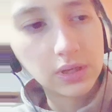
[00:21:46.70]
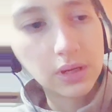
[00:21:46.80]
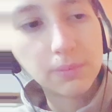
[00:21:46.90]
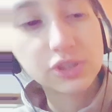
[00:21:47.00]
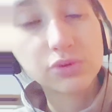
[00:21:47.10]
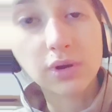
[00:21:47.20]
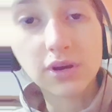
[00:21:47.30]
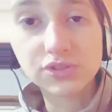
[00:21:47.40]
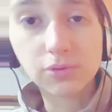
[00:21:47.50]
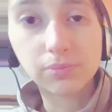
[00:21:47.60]
But you are
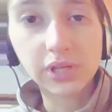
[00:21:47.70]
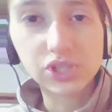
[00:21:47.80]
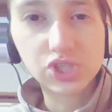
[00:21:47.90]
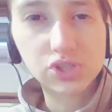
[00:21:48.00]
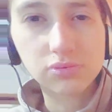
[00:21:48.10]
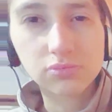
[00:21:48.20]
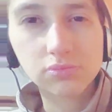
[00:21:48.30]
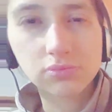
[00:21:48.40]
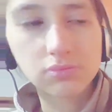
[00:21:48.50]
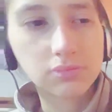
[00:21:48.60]
also a plush.
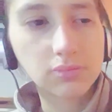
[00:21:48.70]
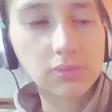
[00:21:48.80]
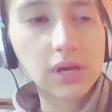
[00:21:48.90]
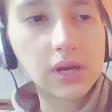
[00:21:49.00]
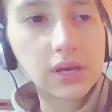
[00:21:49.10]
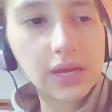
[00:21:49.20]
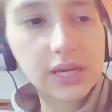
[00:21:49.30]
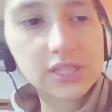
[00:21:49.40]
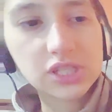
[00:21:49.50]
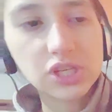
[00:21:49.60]

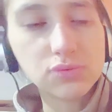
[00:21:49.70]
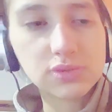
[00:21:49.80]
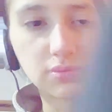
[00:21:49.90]
Excuse